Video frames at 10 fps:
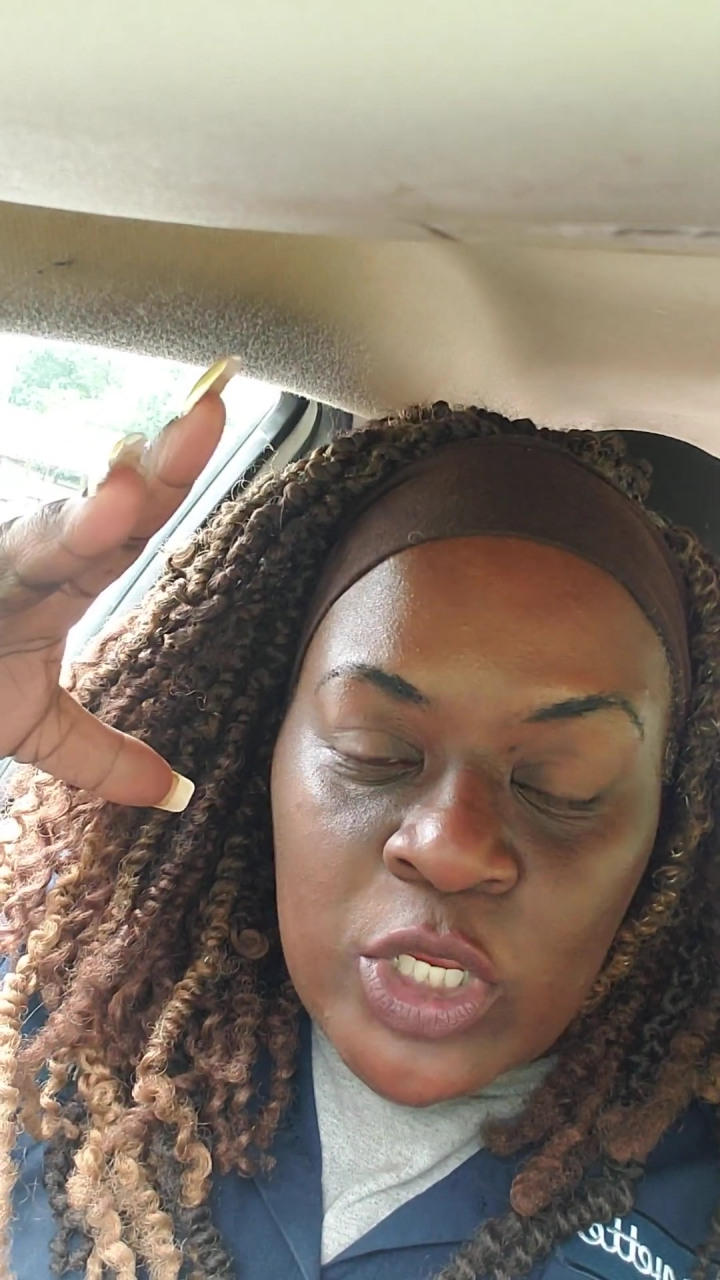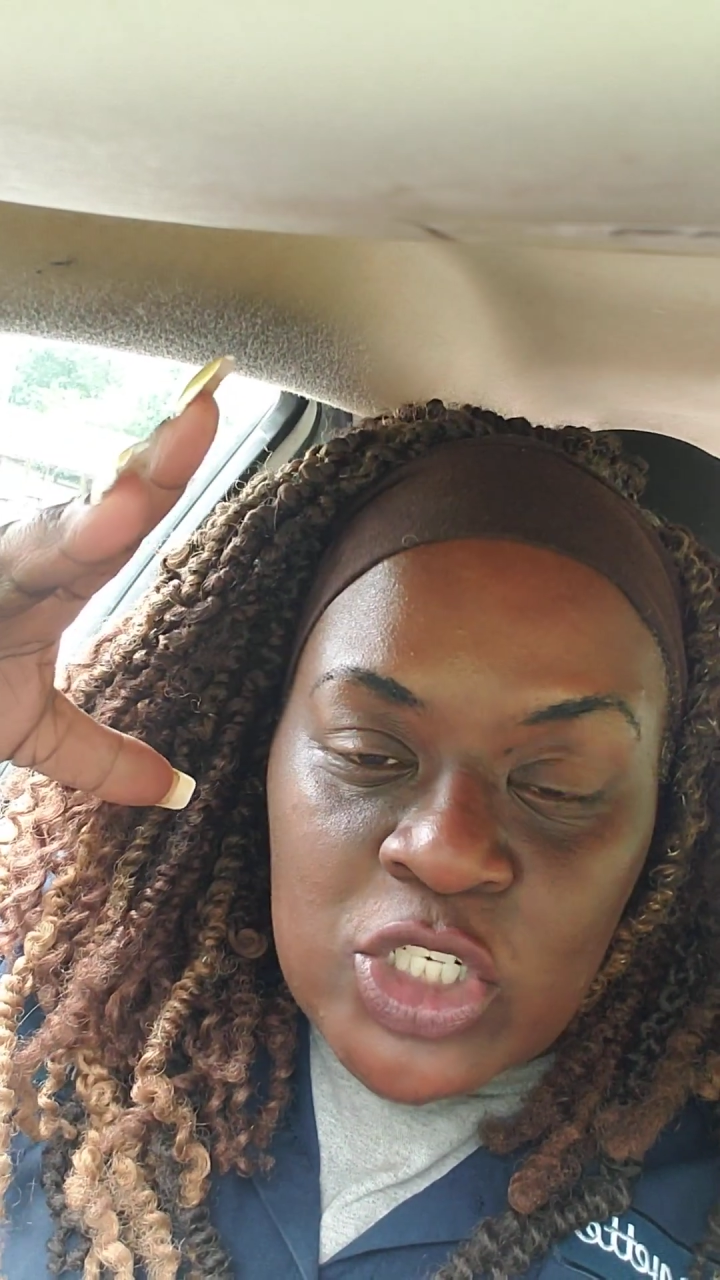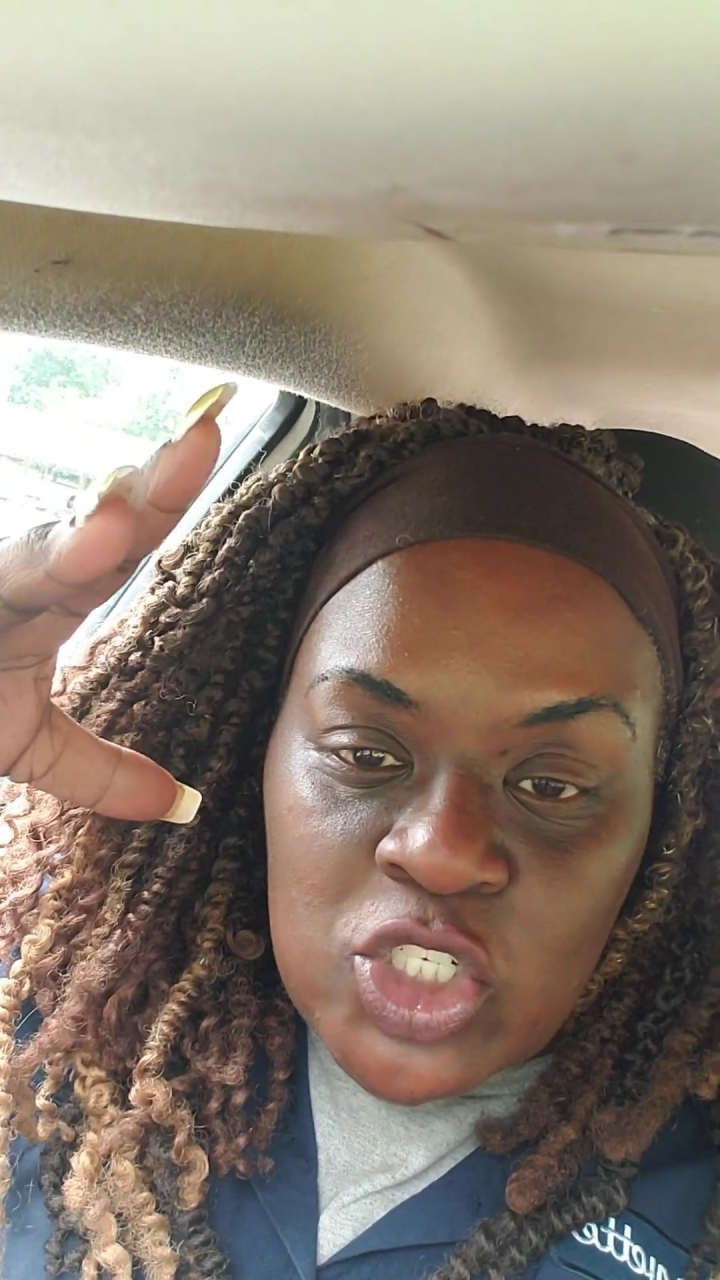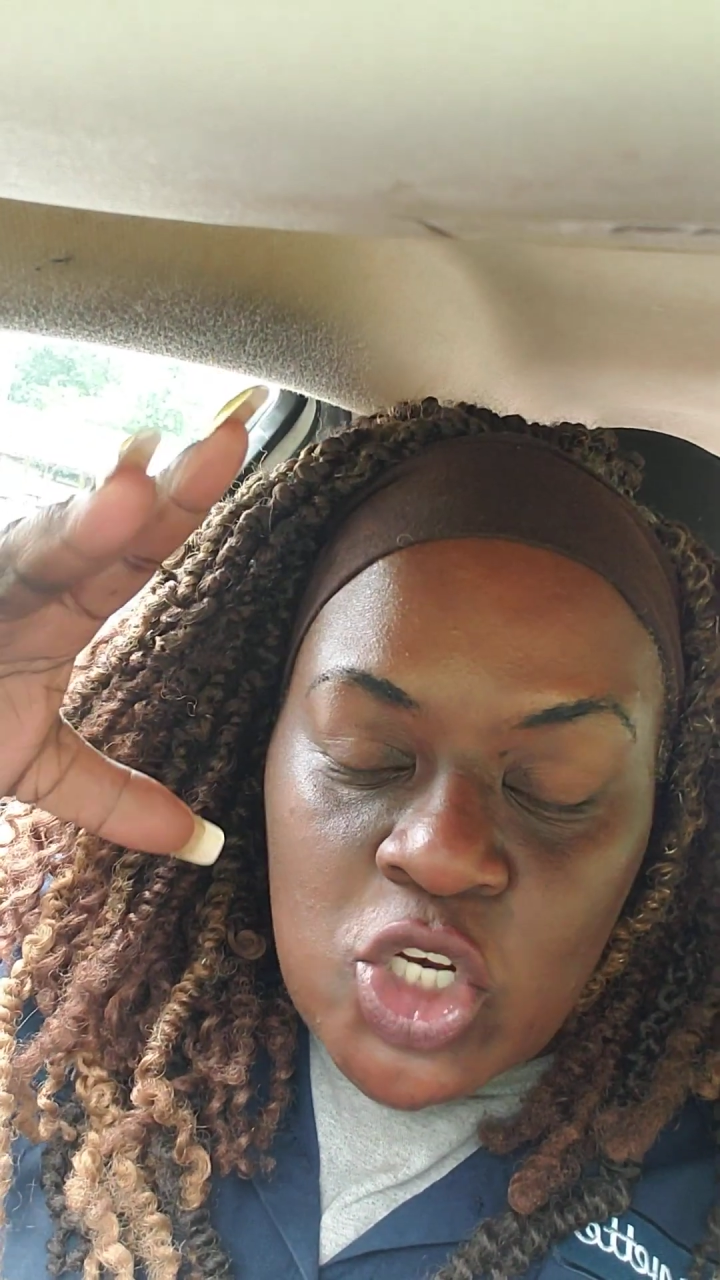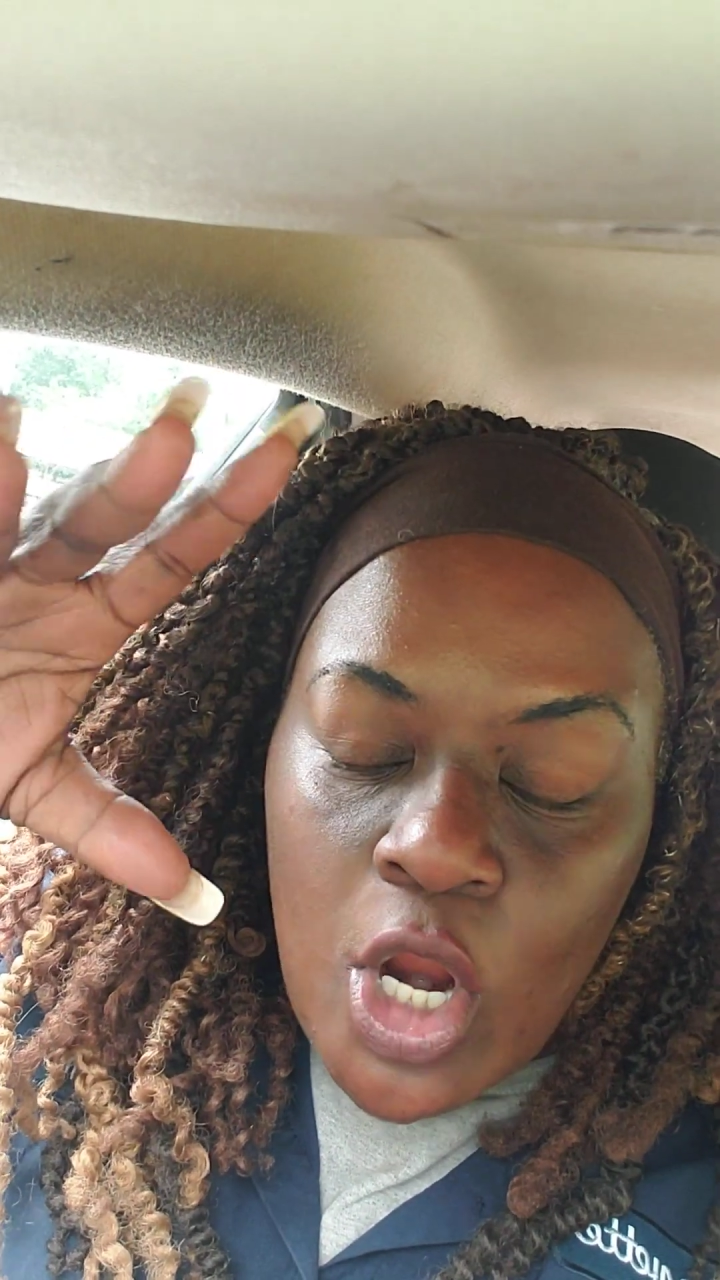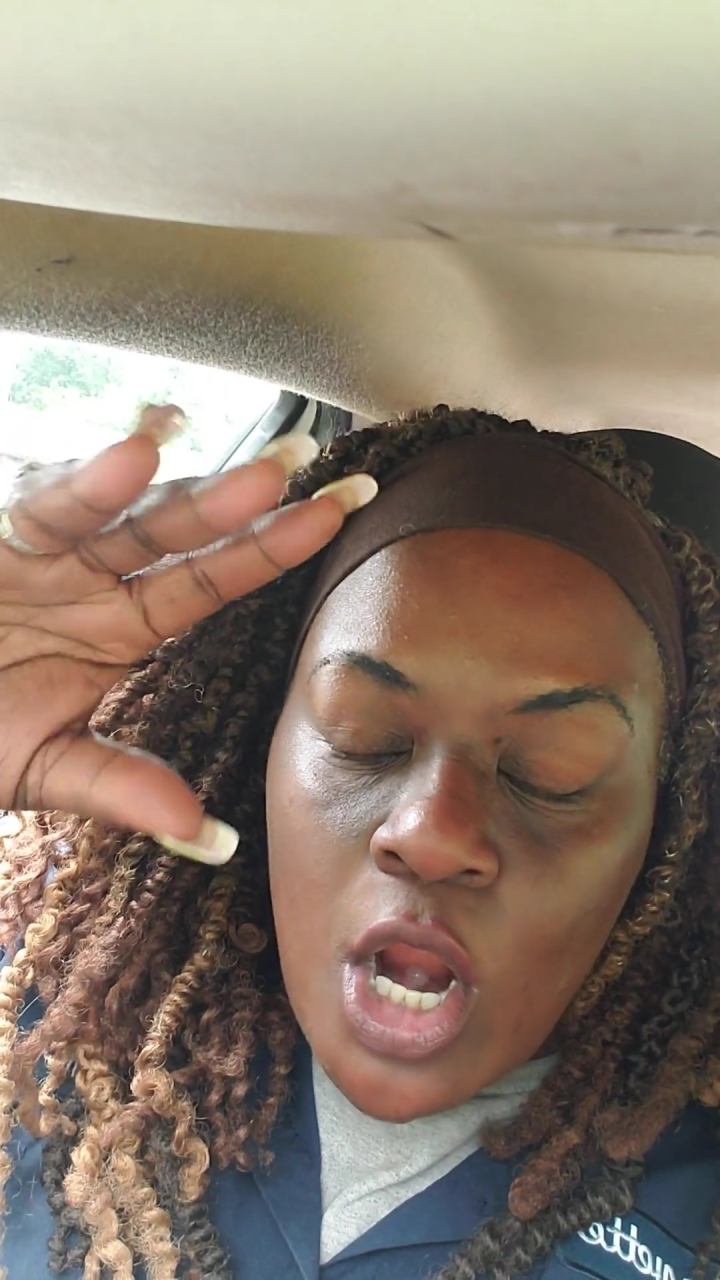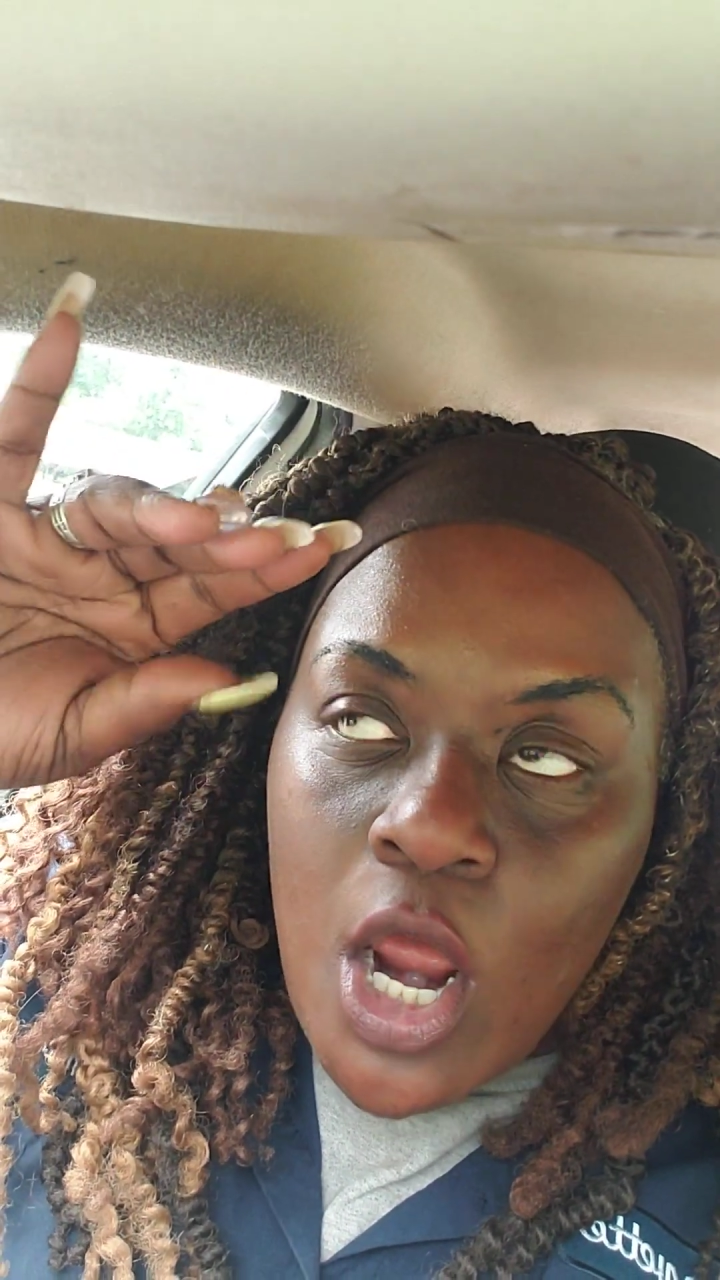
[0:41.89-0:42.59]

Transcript: wished